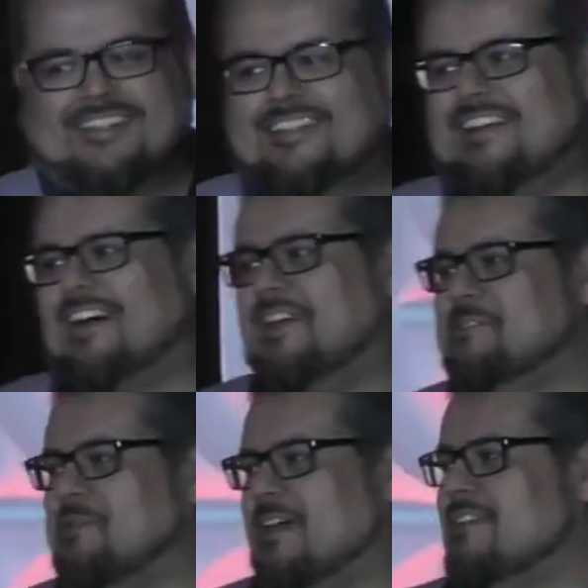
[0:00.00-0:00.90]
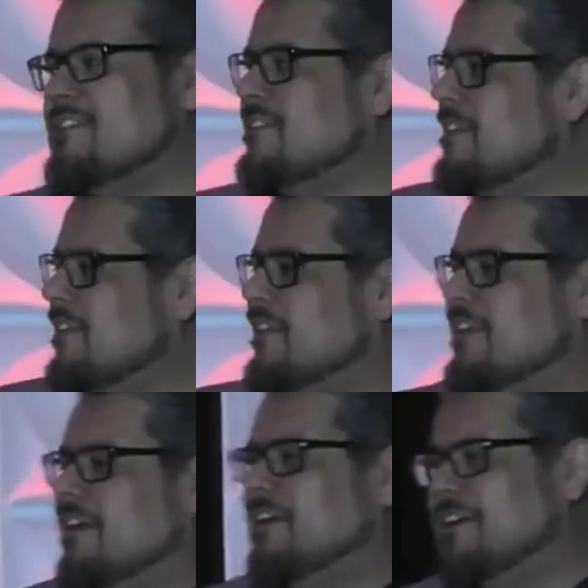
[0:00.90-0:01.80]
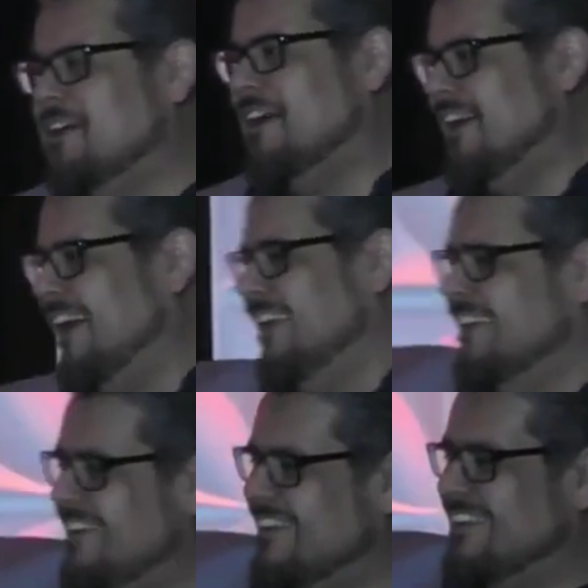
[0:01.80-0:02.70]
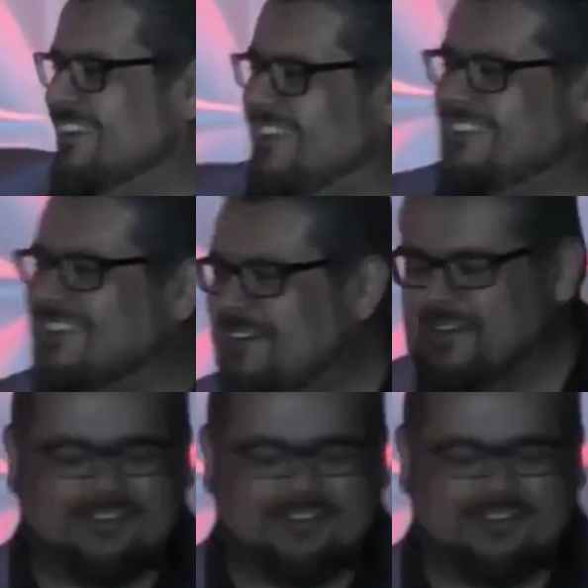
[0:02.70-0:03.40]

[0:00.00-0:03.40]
Awesome, guys. Hey, how's it going?